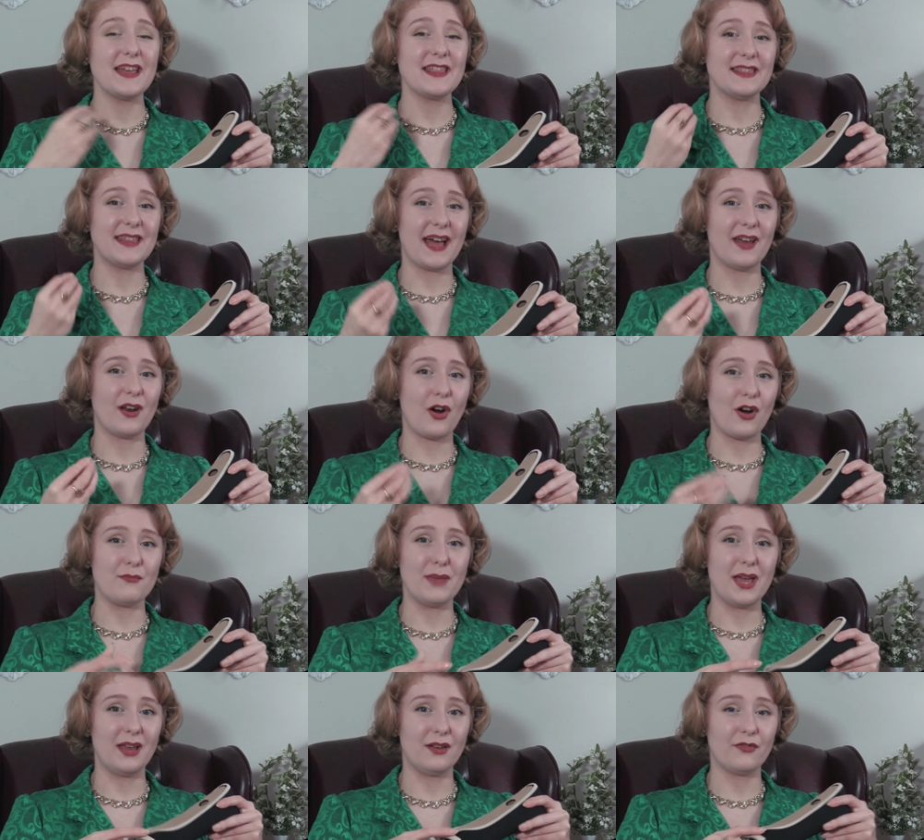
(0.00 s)
that are
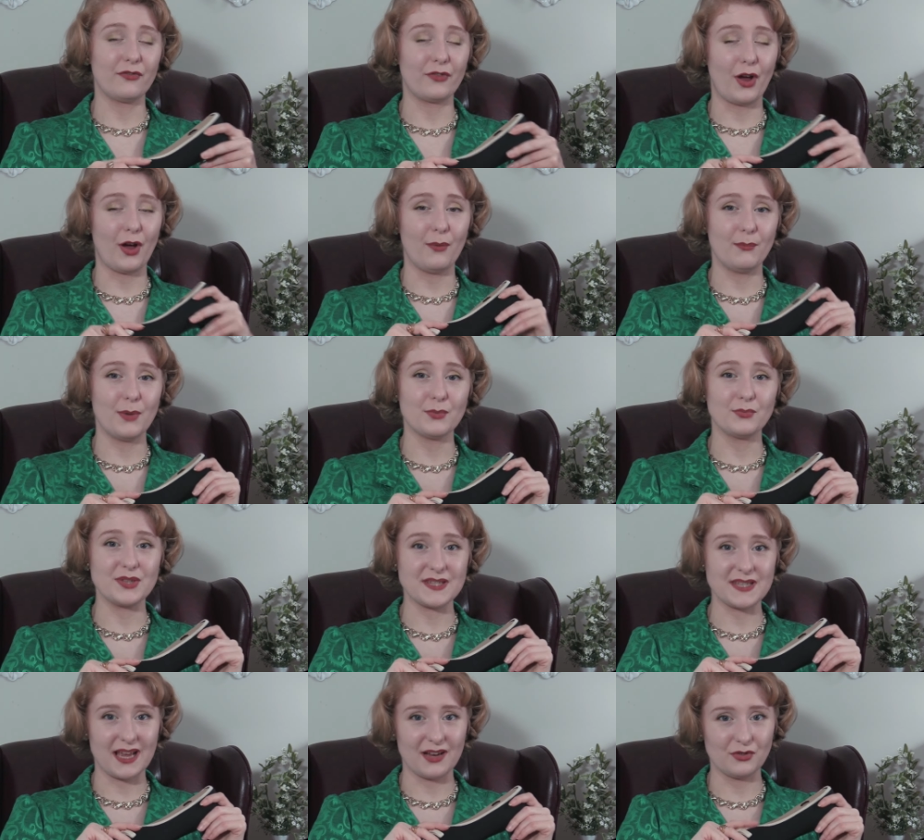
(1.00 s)
made from
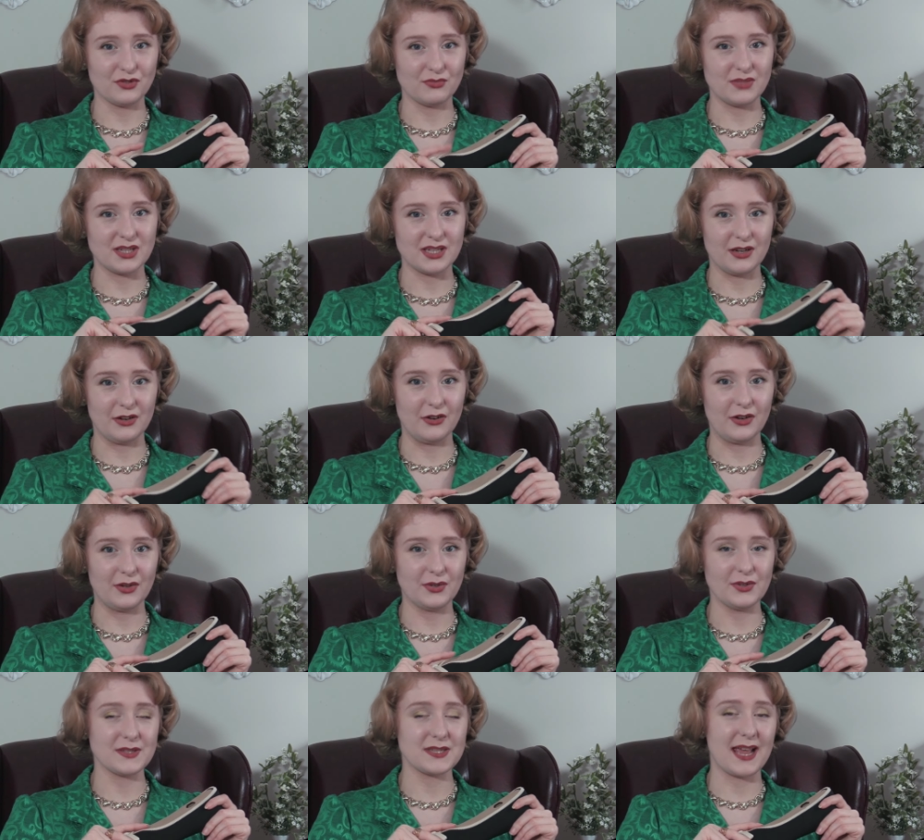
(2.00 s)
recycled
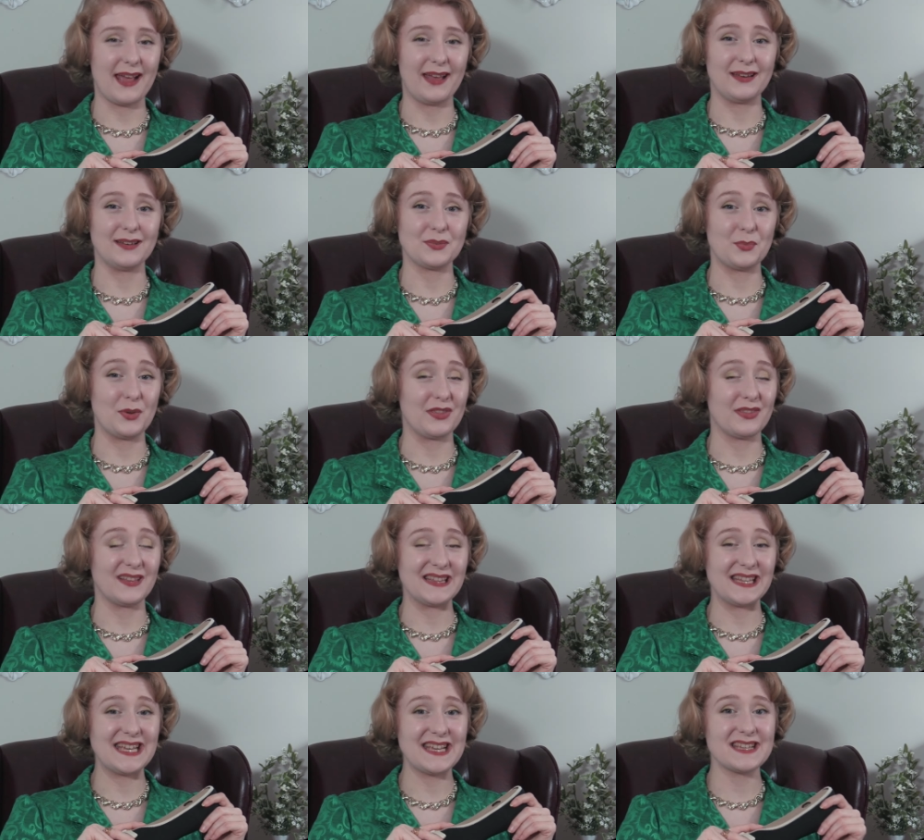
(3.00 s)
materials and with the
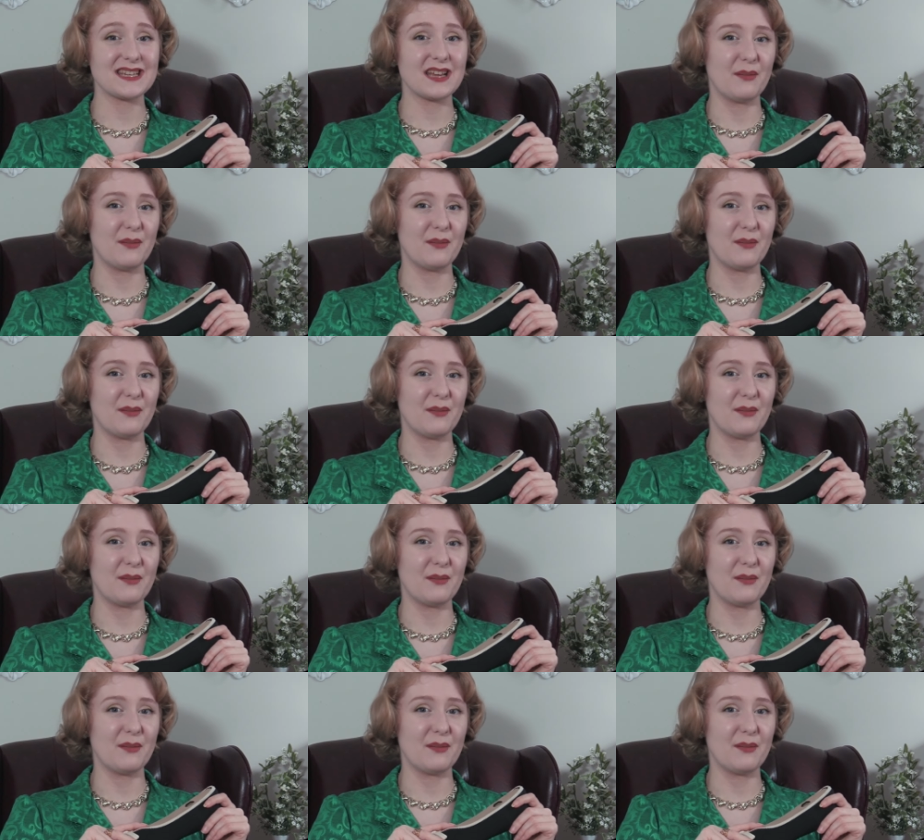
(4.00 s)
least